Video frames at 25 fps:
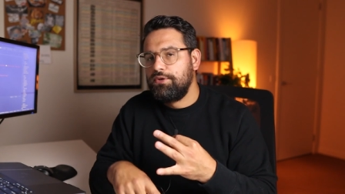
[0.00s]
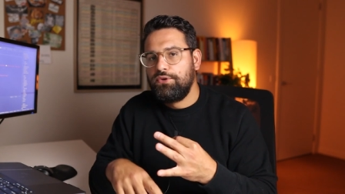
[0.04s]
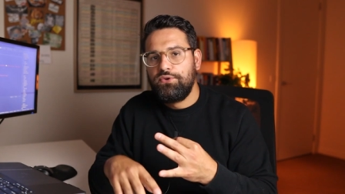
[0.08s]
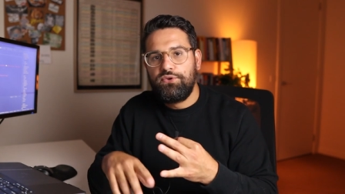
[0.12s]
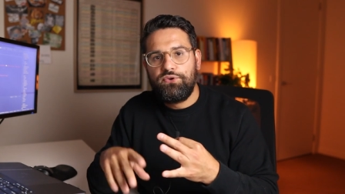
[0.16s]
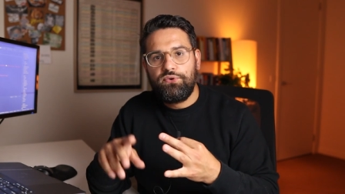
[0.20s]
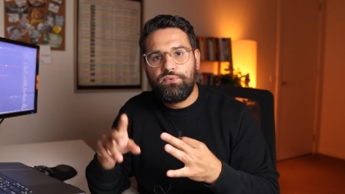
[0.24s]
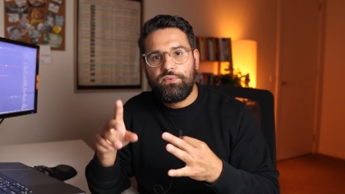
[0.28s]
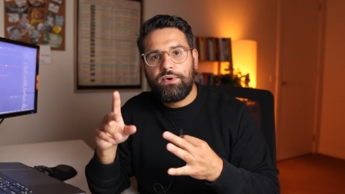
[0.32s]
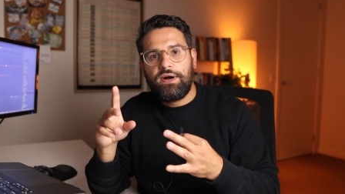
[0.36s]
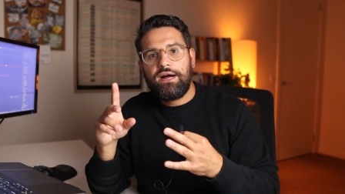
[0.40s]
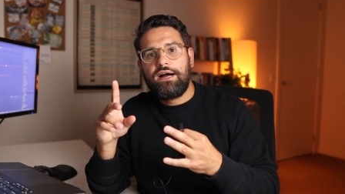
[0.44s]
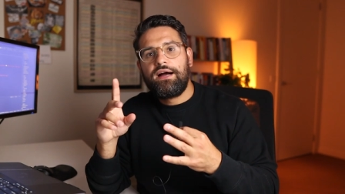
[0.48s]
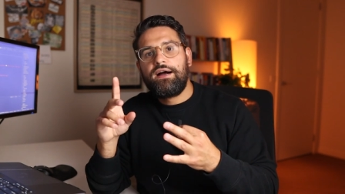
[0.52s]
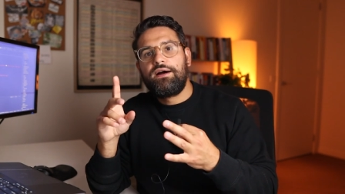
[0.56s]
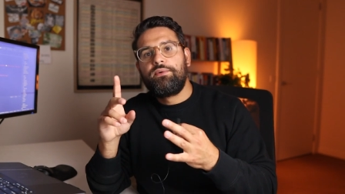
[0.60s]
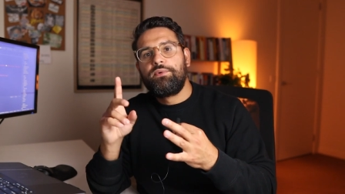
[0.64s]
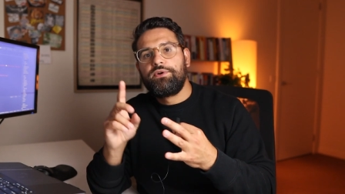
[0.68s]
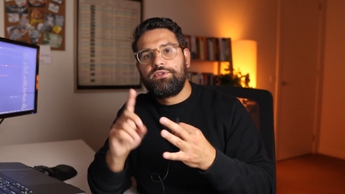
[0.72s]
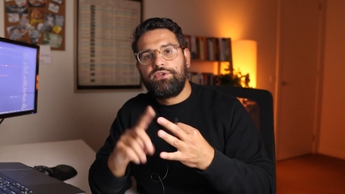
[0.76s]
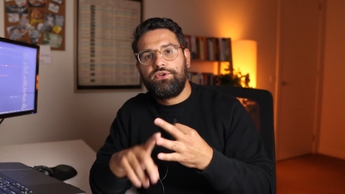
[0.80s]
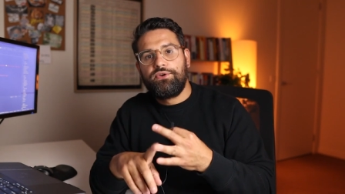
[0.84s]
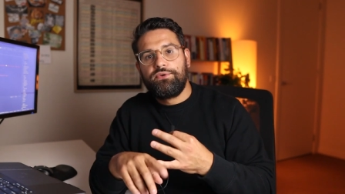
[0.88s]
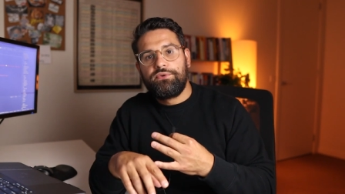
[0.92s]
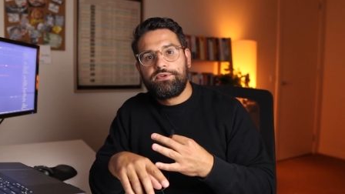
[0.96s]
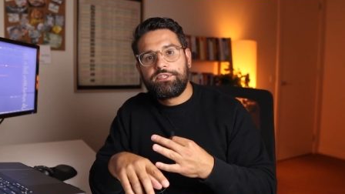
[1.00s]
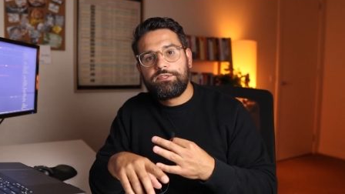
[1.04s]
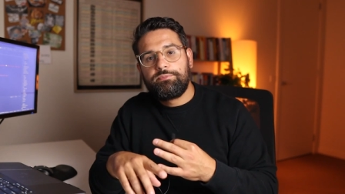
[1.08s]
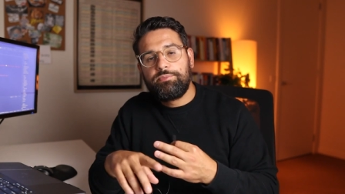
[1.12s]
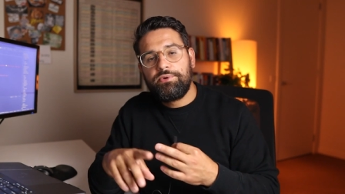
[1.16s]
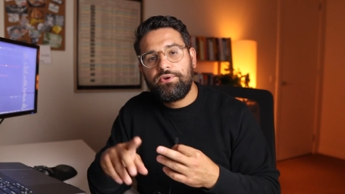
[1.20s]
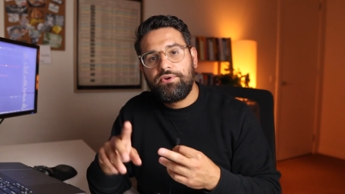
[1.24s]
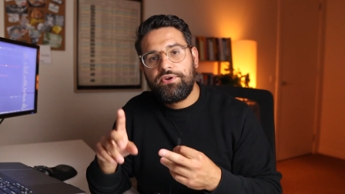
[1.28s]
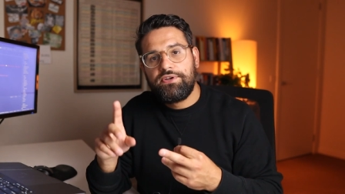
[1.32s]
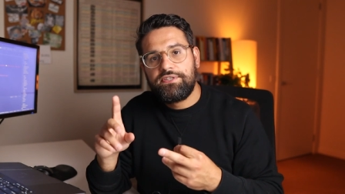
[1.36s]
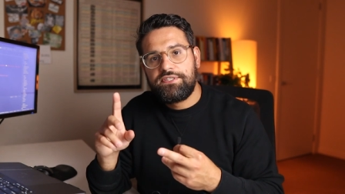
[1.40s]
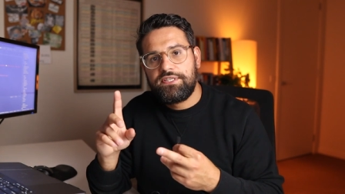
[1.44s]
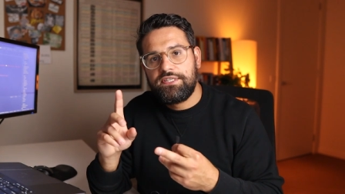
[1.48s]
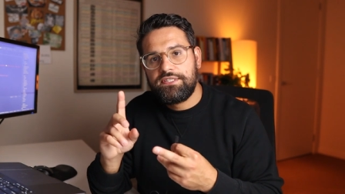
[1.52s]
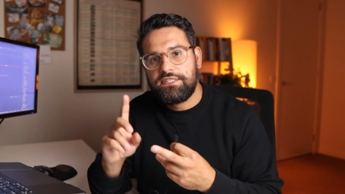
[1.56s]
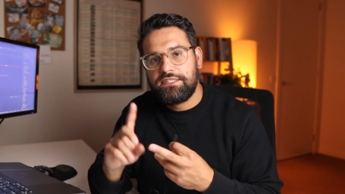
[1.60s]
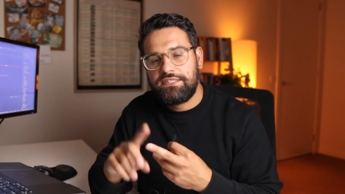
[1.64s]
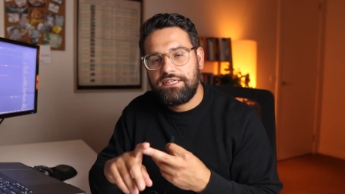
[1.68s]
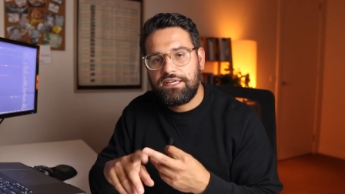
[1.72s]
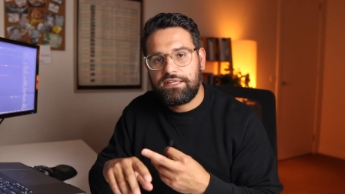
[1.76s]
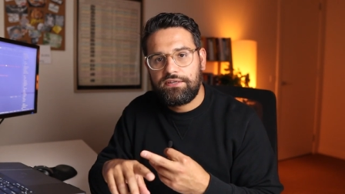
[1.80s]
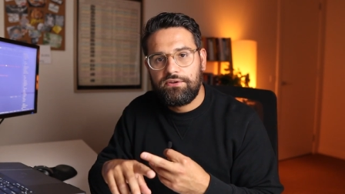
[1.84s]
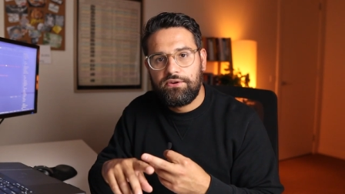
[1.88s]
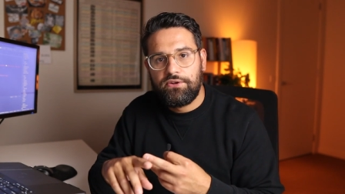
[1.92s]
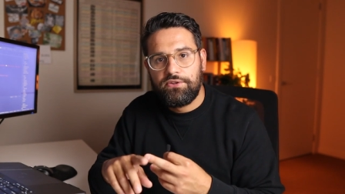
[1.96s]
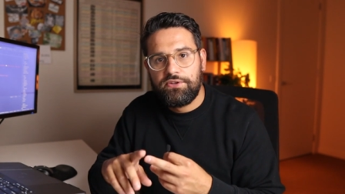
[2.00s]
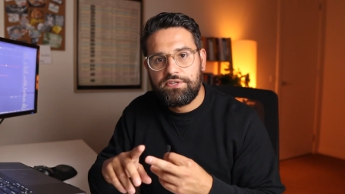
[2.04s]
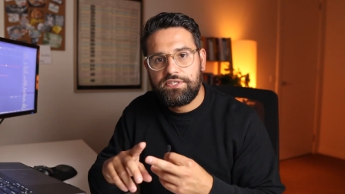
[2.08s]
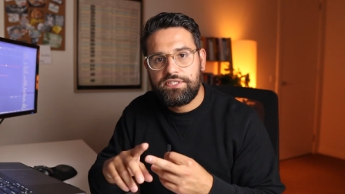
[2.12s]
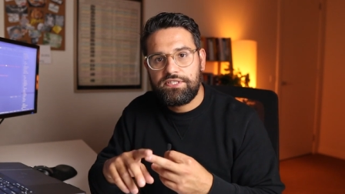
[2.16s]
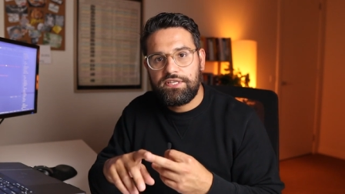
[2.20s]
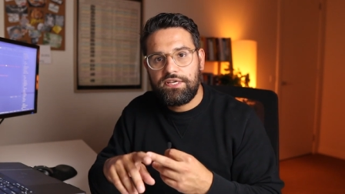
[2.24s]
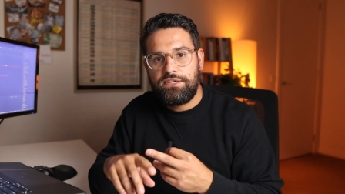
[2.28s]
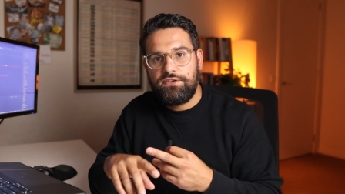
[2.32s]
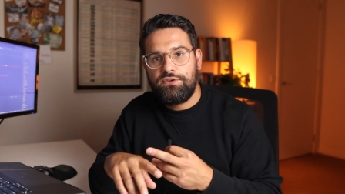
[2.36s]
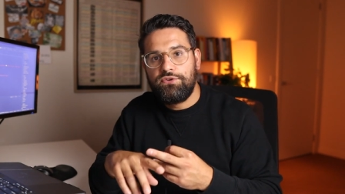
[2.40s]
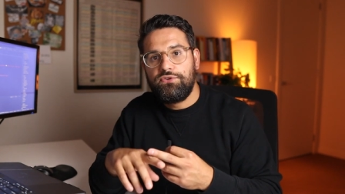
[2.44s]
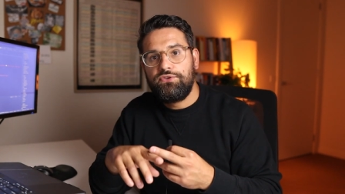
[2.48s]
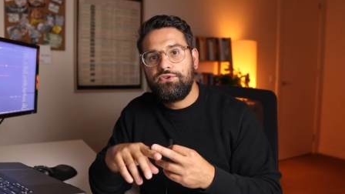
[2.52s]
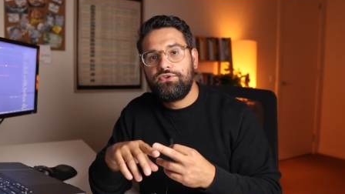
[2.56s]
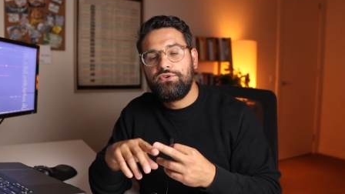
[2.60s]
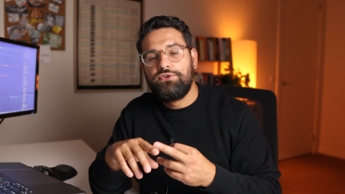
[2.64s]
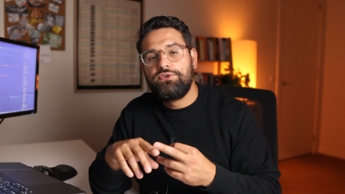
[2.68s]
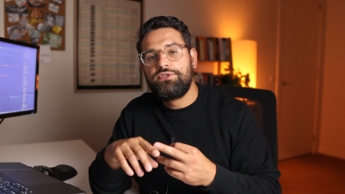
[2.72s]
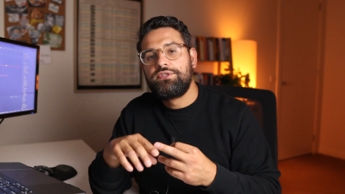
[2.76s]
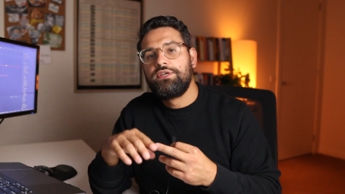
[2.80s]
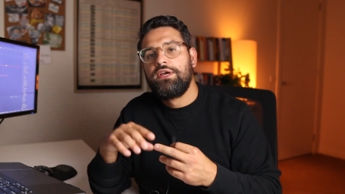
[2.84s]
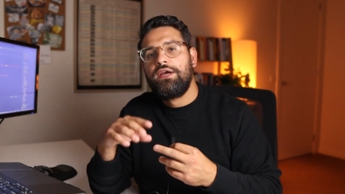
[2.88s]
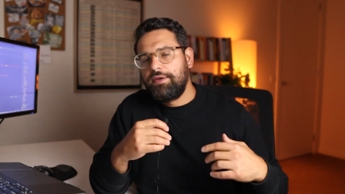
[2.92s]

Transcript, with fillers: who you are, what your experience is, the technologies that you use.